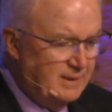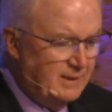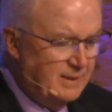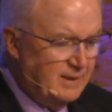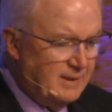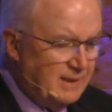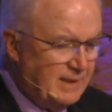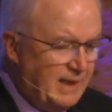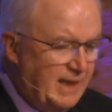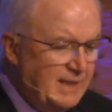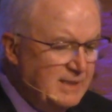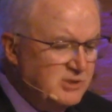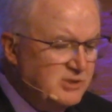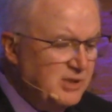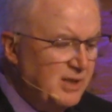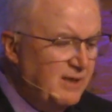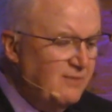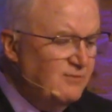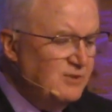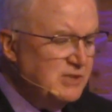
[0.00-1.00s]
God's
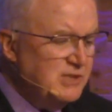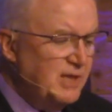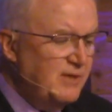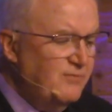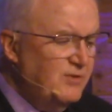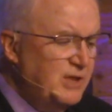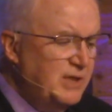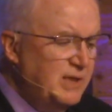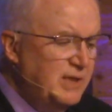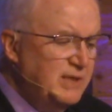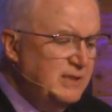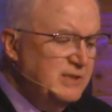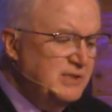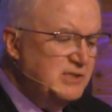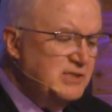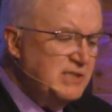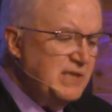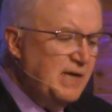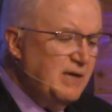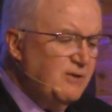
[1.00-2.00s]
love is evident in
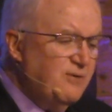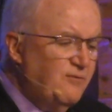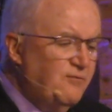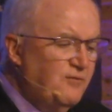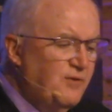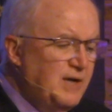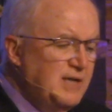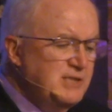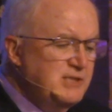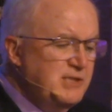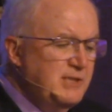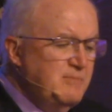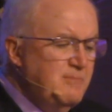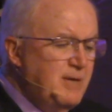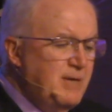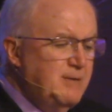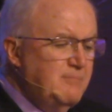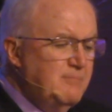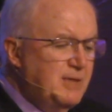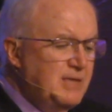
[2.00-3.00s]
the sacrifice he
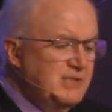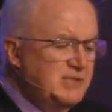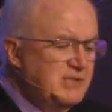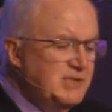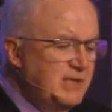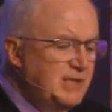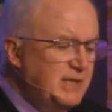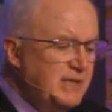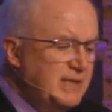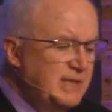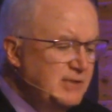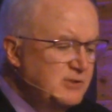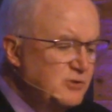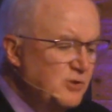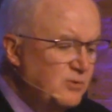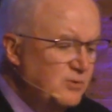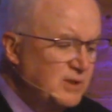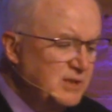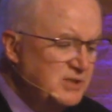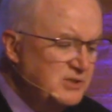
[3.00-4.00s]
made by sending his
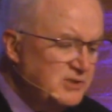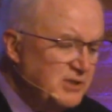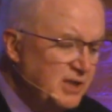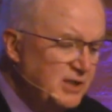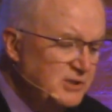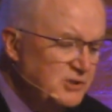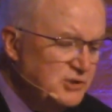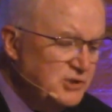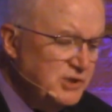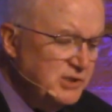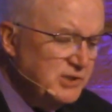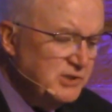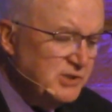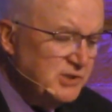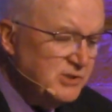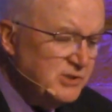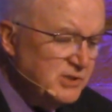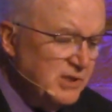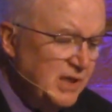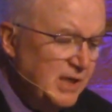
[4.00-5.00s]
only son,
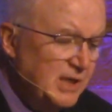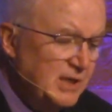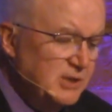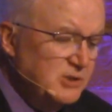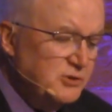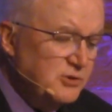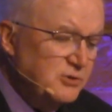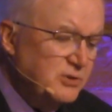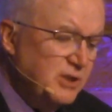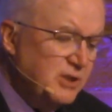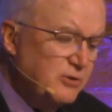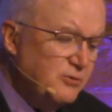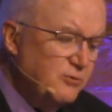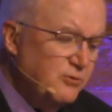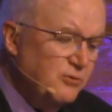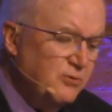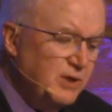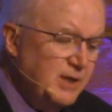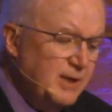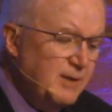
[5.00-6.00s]
Jesus, so that
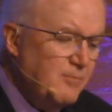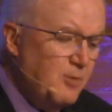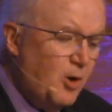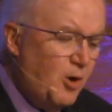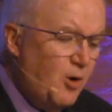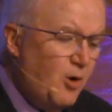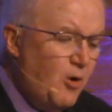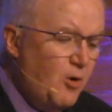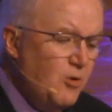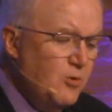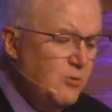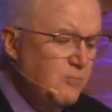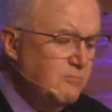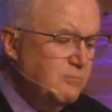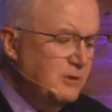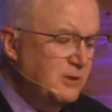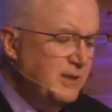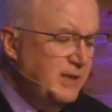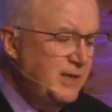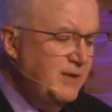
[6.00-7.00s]
through him all who
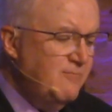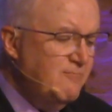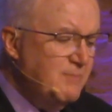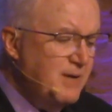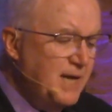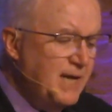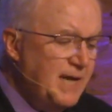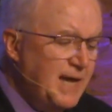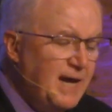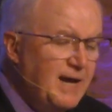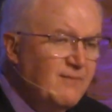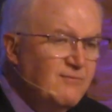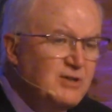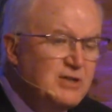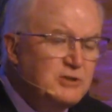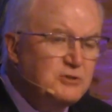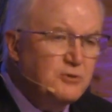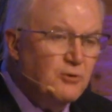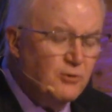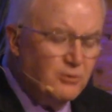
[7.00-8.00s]
believe may have
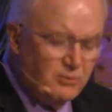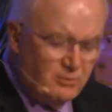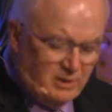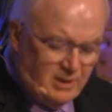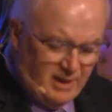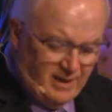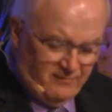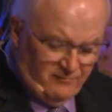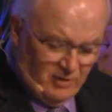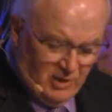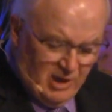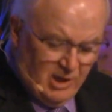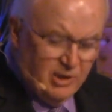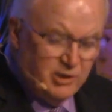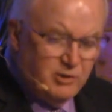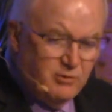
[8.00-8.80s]
eternal life.